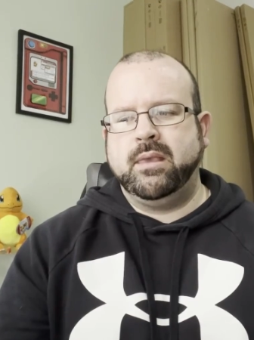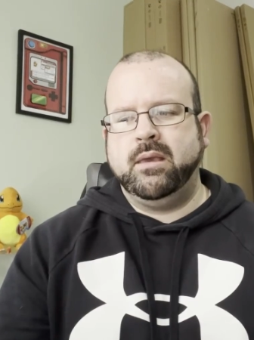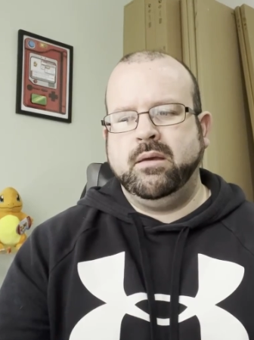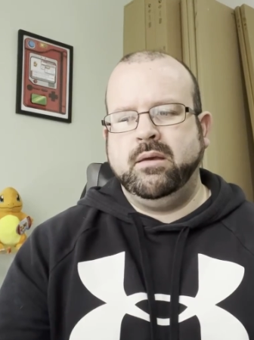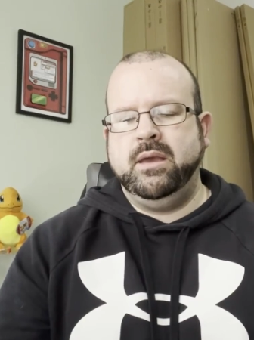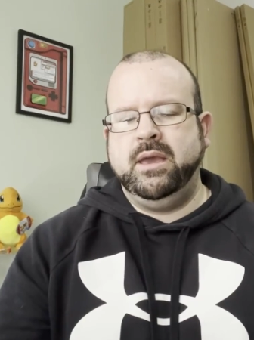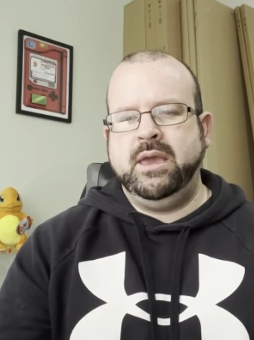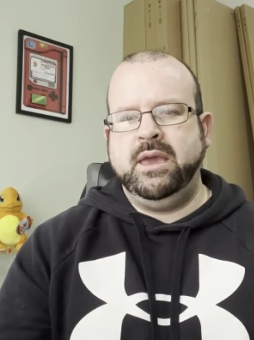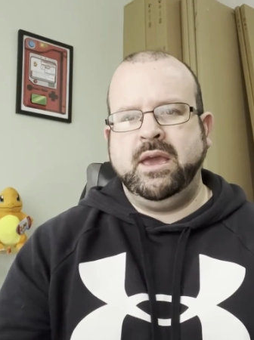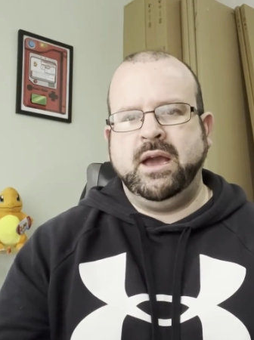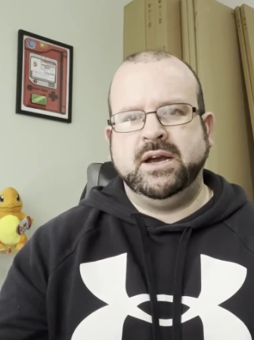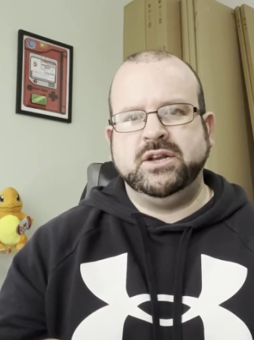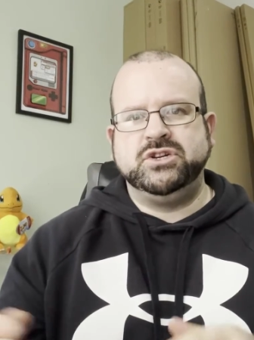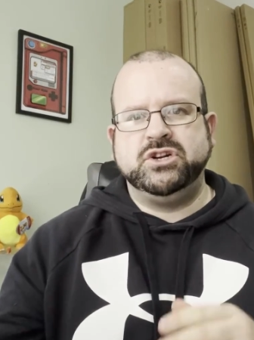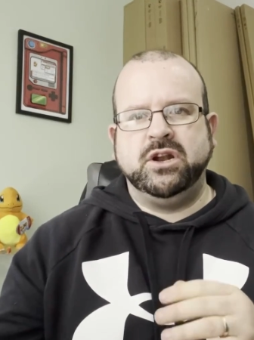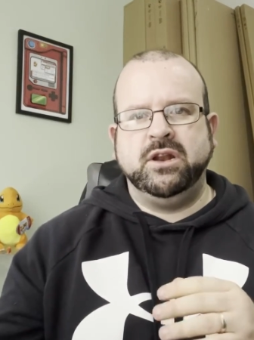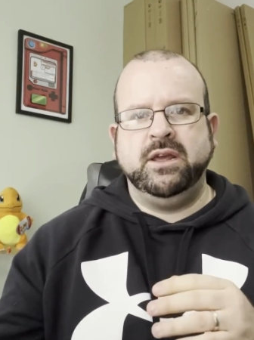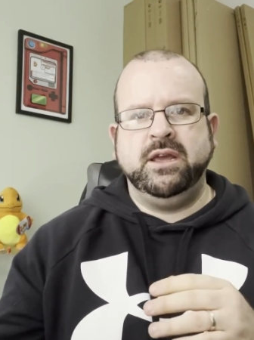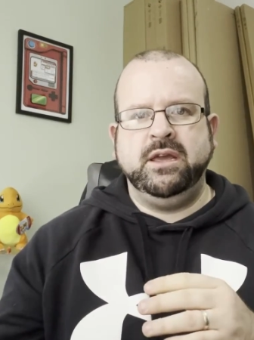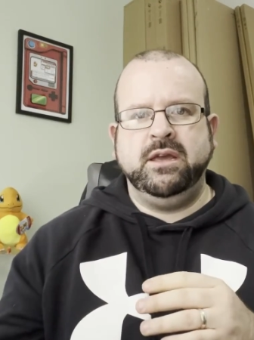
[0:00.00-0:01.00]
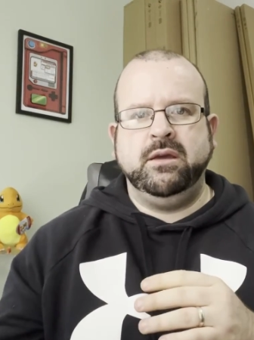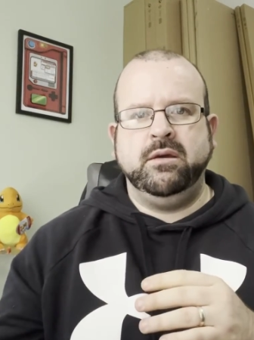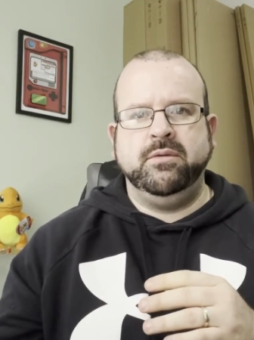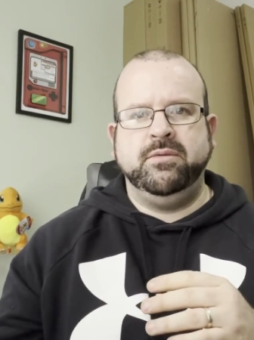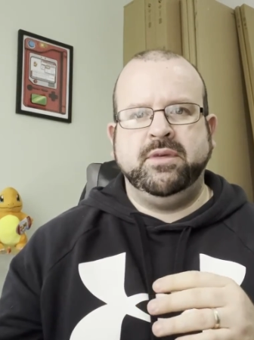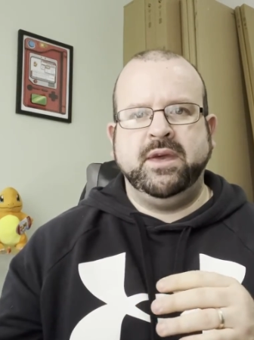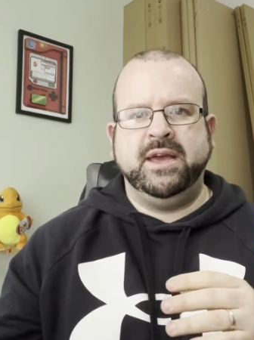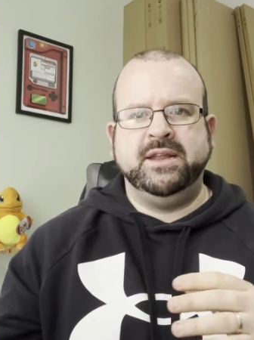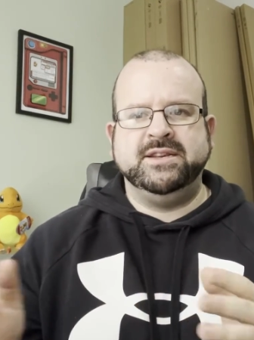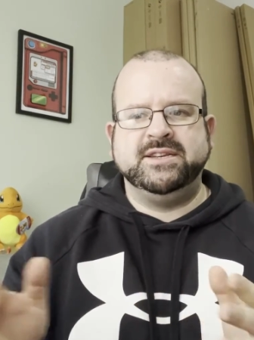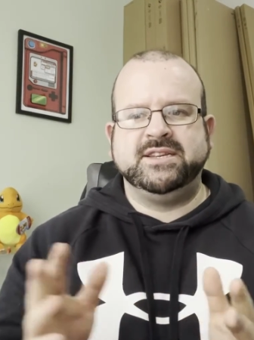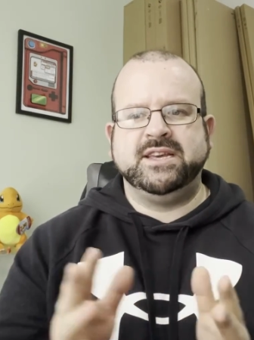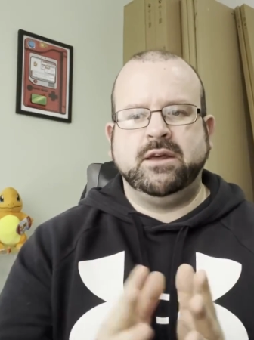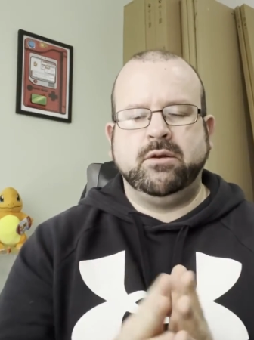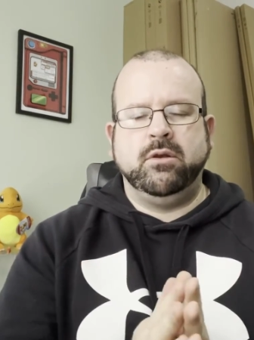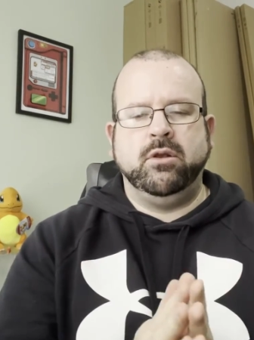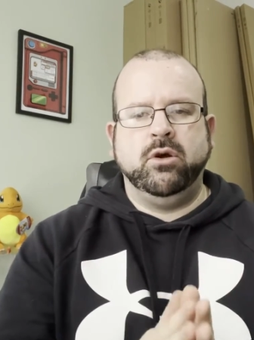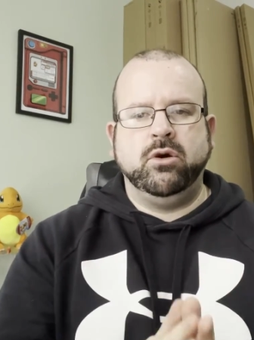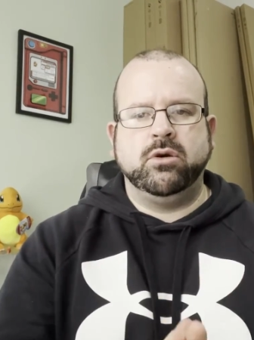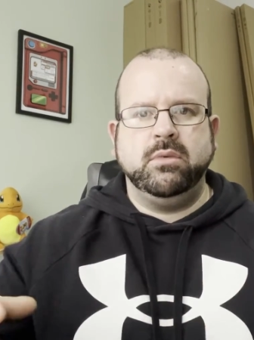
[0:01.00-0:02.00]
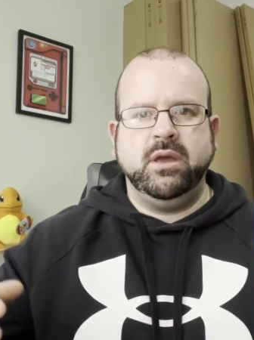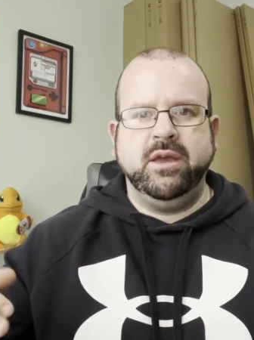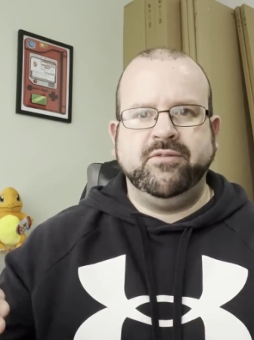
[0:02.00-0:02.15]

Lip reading: He actually then said, look,